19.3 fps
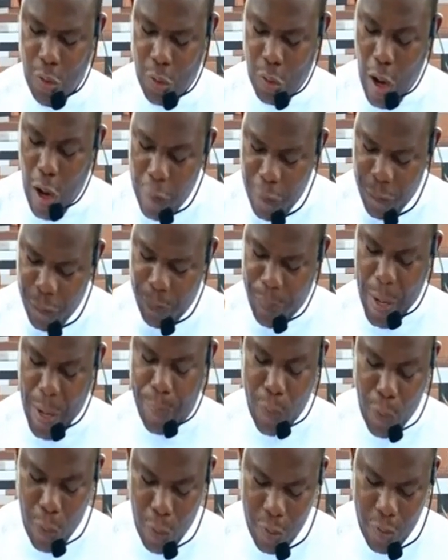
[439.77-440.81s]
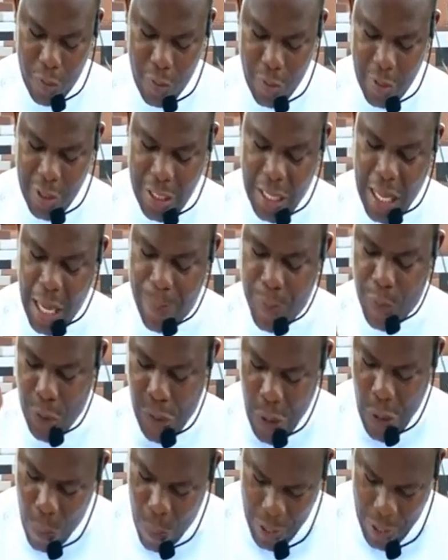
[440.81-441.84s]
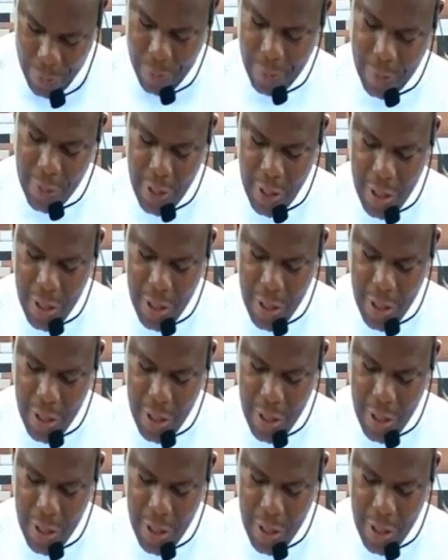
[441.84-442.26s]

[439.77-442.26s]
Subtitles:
tough people keeps going.